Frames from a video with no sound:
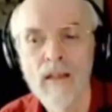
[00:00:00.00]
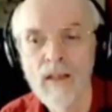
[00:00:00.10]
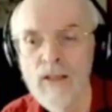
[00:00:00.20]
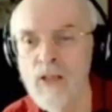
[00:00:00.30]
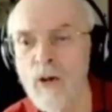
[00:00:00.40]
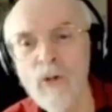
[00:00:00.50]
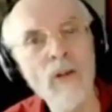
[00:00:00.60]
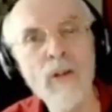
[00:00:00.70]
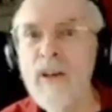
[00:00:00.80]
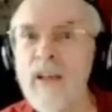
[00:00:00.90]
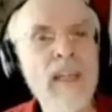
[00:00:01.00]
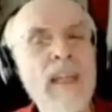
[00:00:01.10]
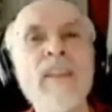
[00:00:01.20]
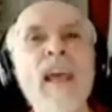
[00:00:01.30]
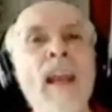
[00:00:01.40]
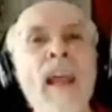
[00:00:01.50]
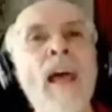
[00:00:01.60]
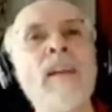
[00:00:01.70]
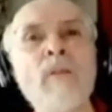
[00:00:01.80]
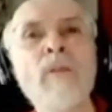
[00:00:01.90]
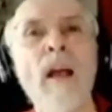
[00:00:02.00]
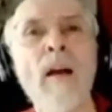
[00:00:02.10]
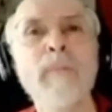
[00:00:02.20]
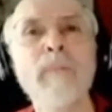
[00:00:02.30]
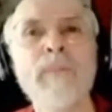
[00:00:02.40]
So you're going to need that hand out there.